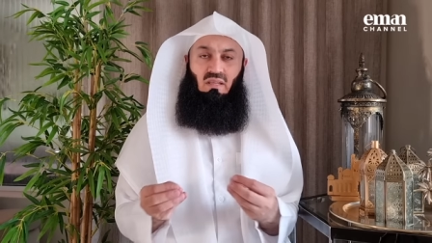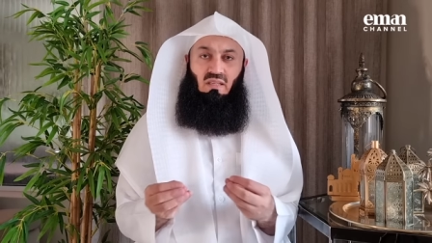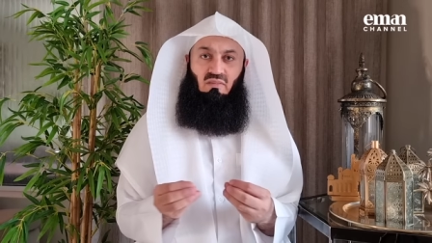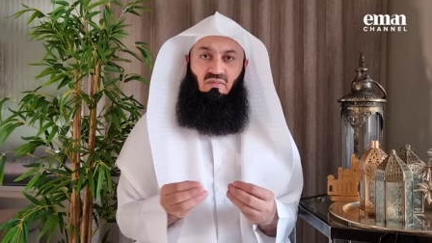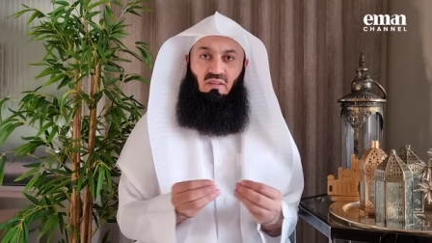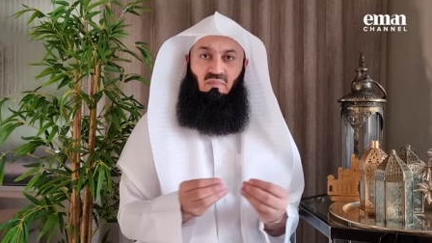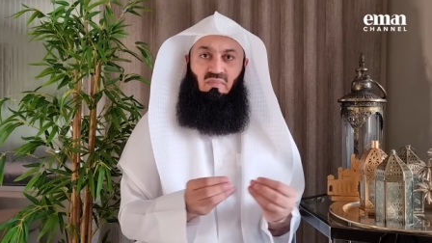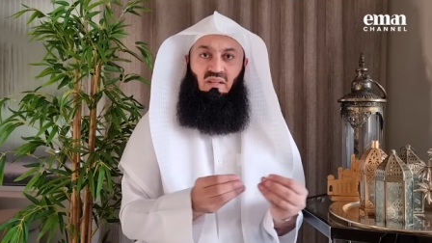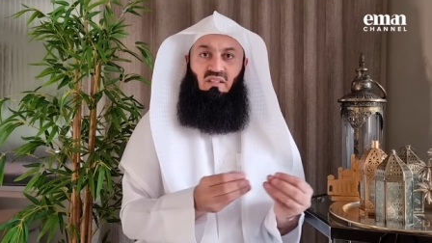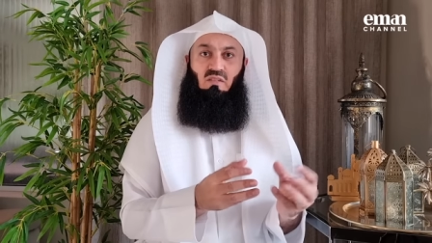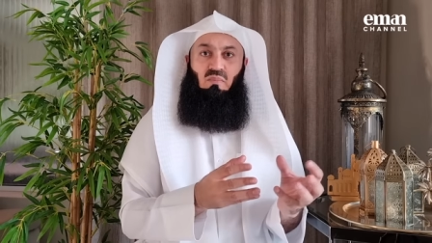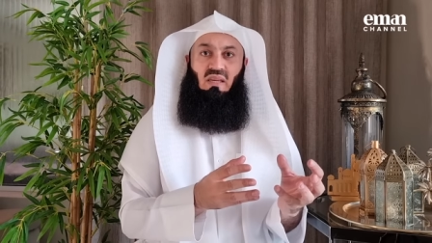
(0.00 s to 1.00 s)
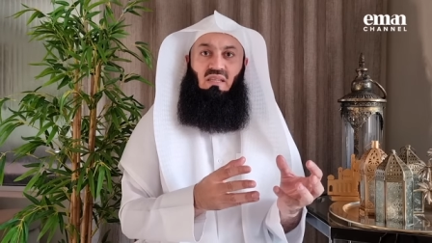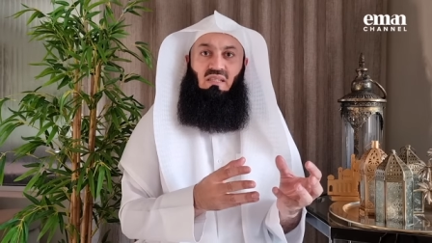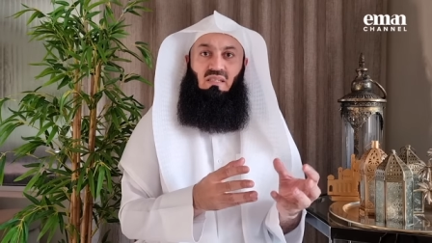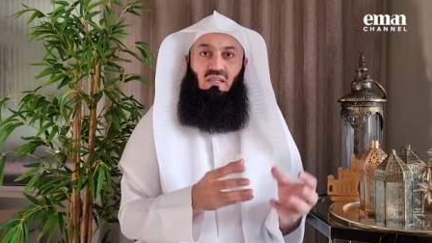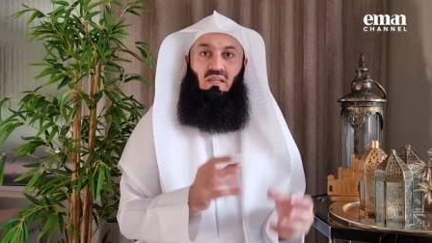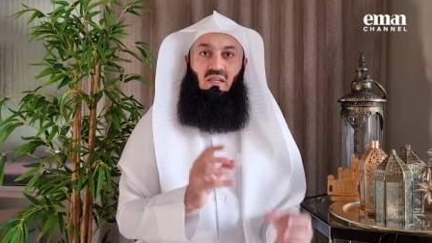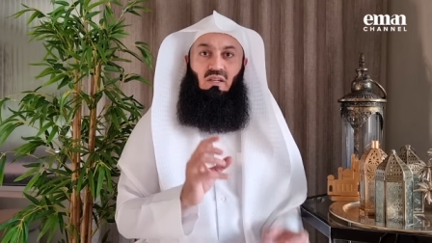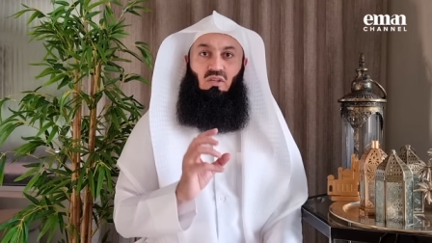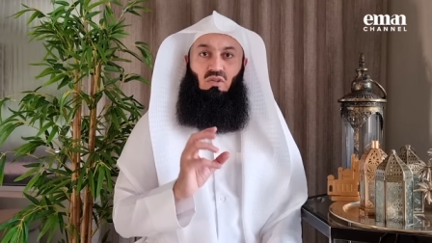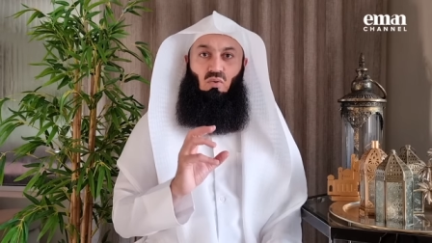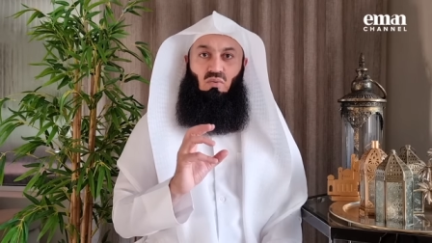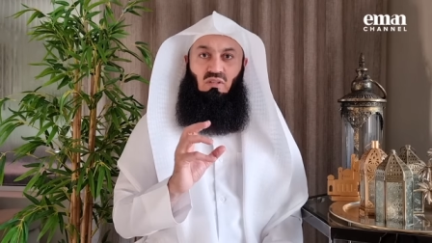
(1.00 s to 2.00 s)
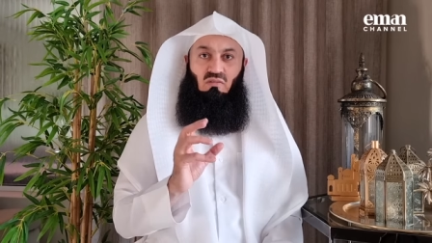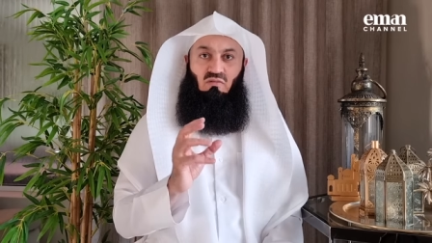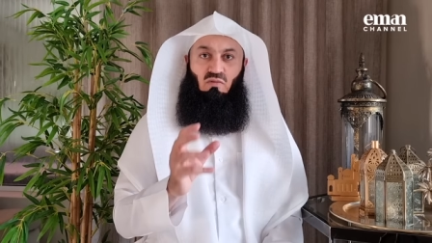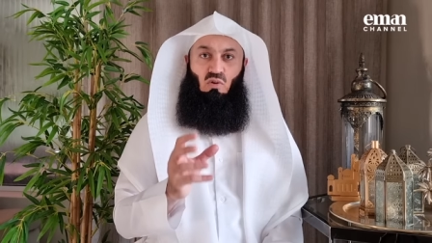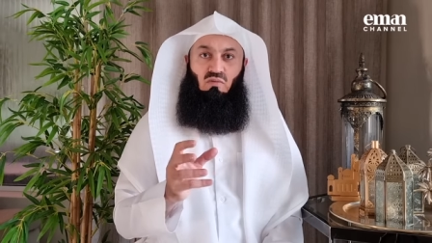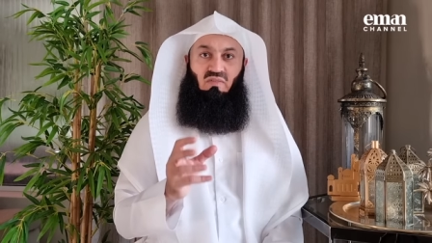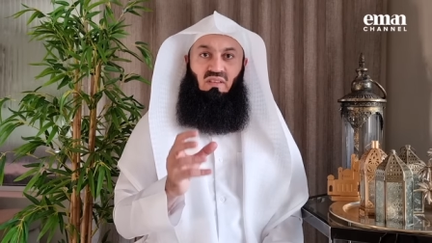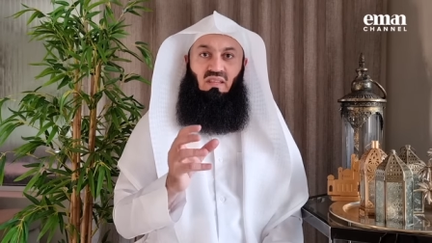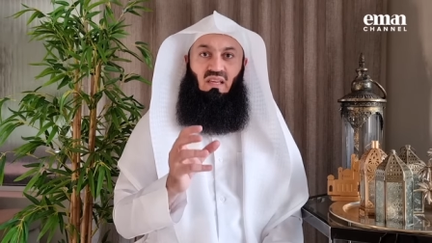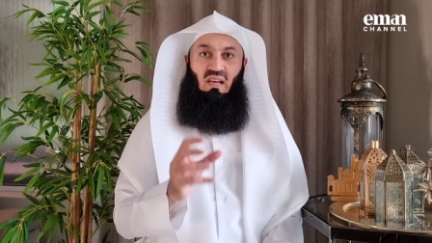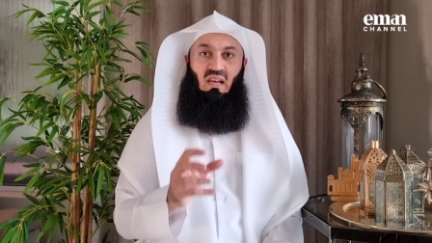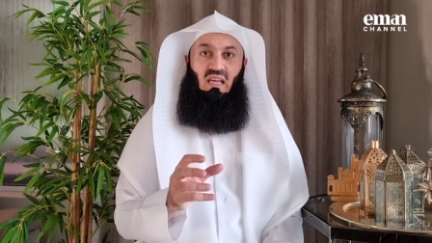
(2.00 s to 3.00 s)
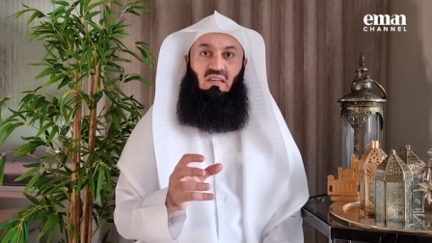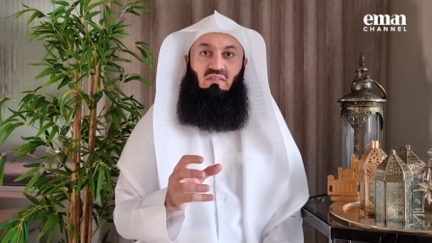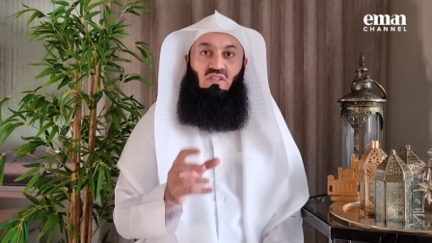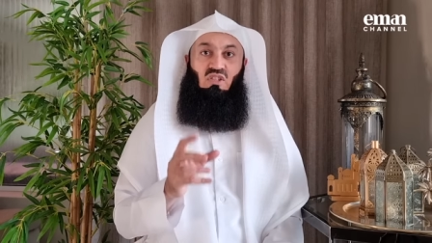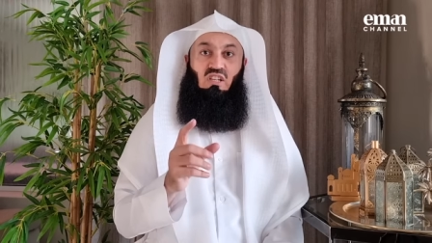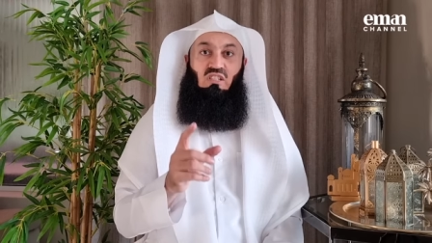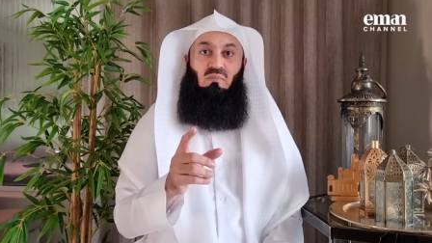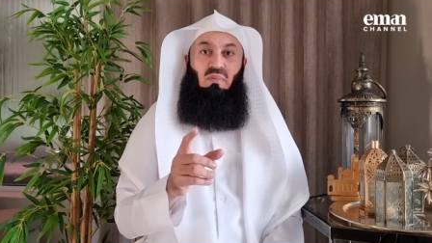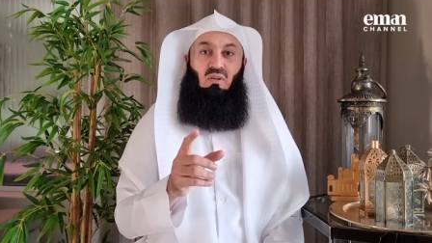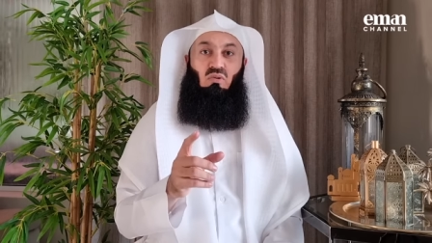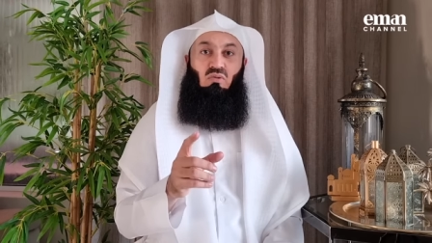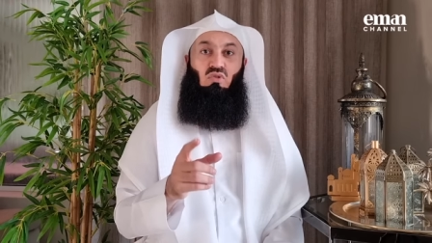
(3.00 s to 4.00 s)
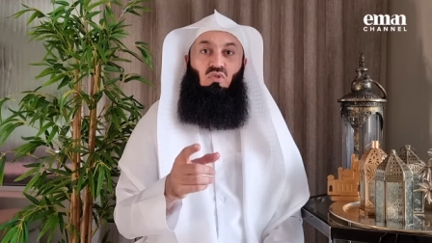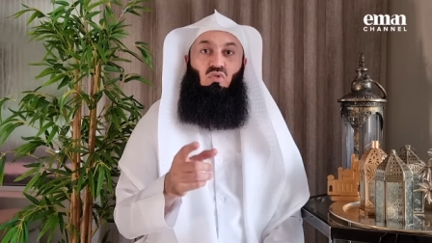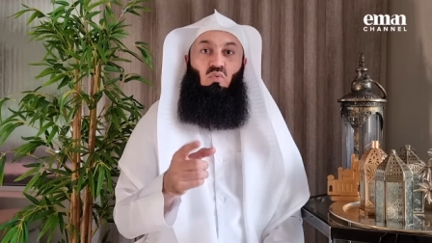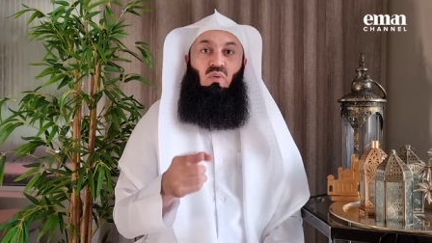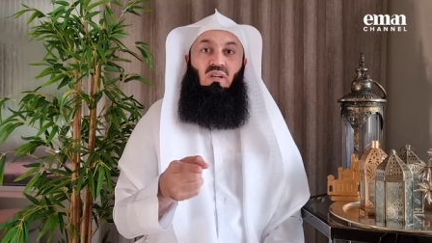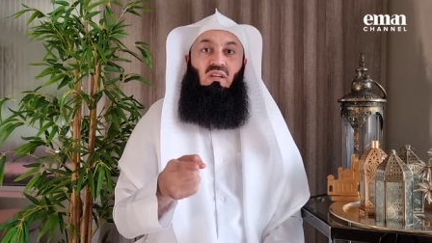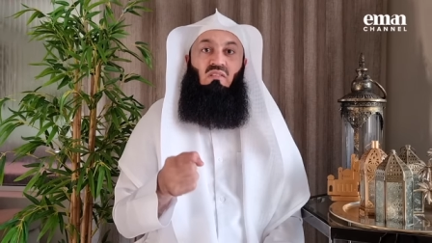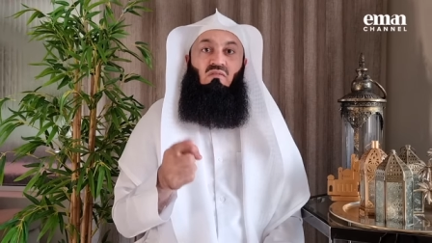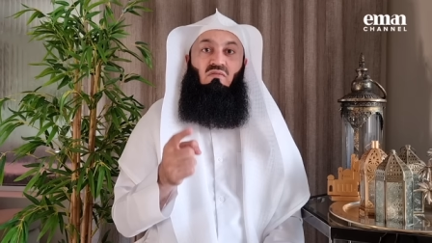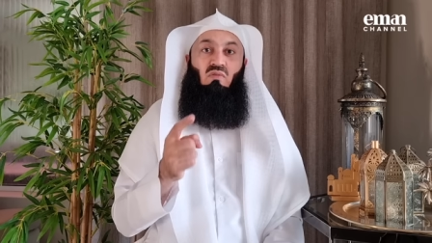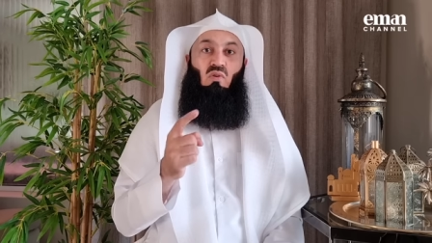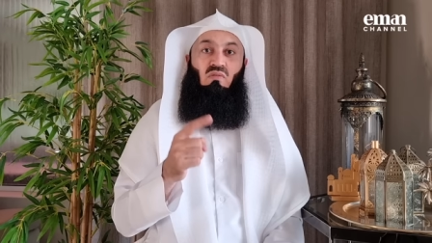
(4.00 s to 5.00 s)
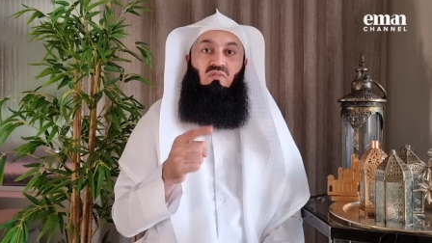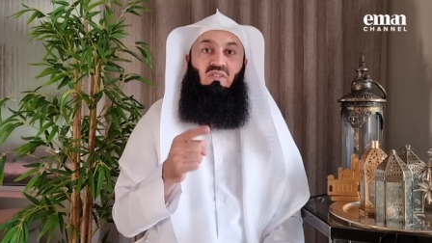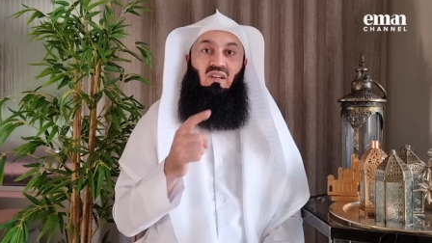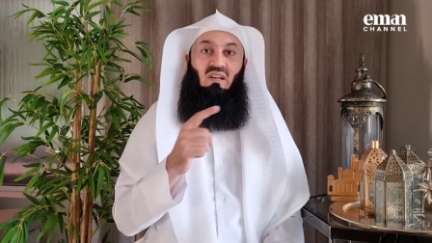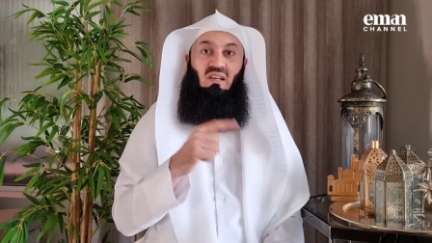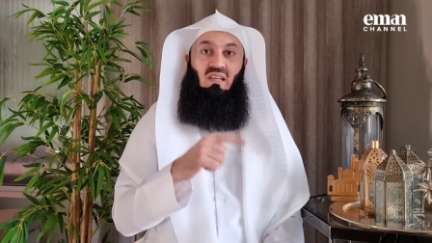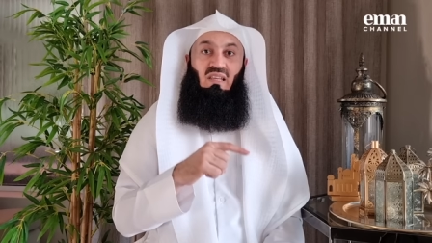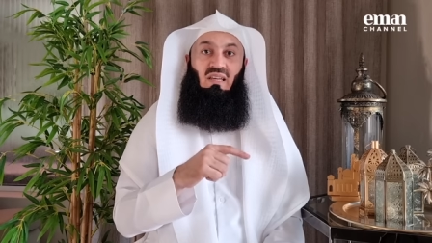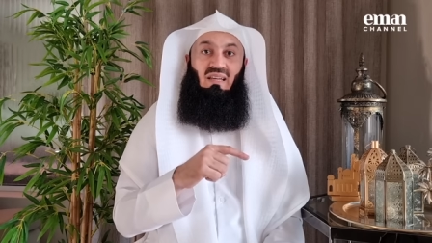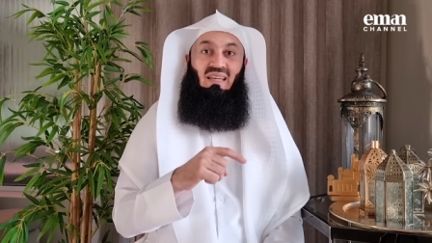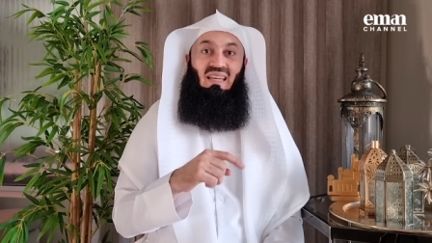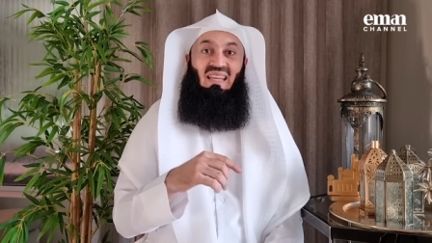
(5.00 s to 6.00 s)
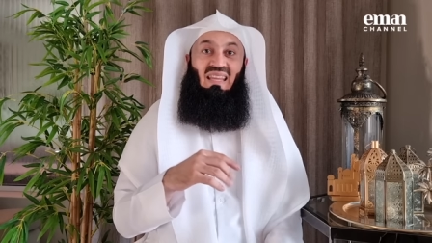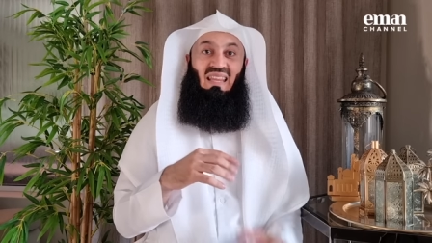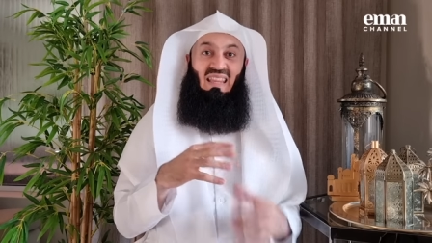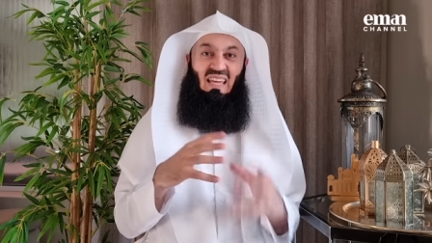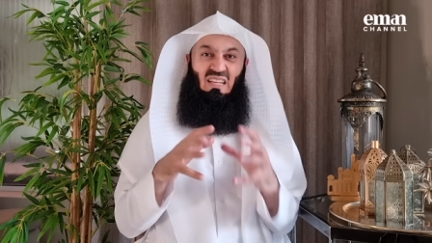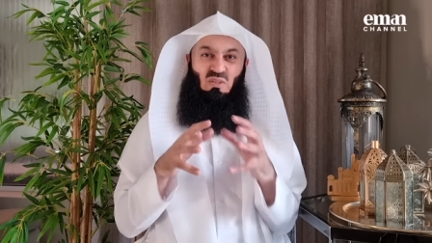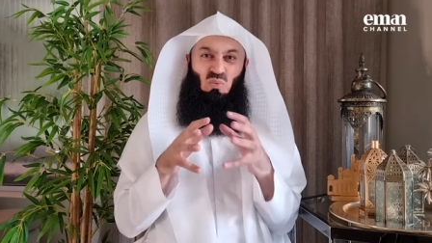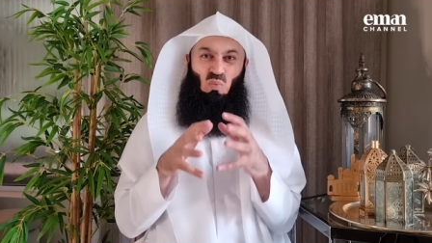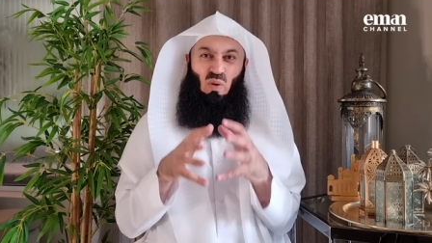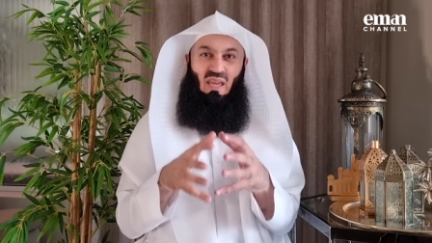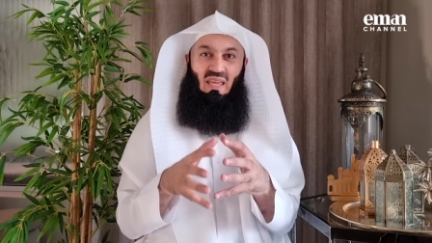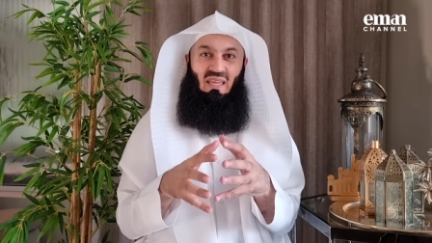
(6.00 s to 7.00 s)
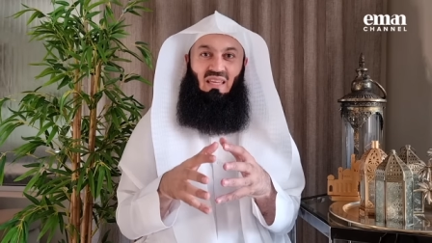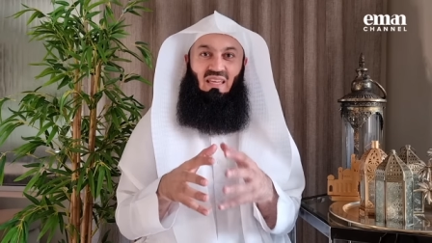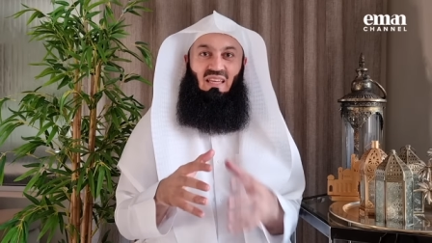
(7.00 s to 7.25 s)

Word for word: Give them their space, don't involve in their lives just because you were involved earlier in that way.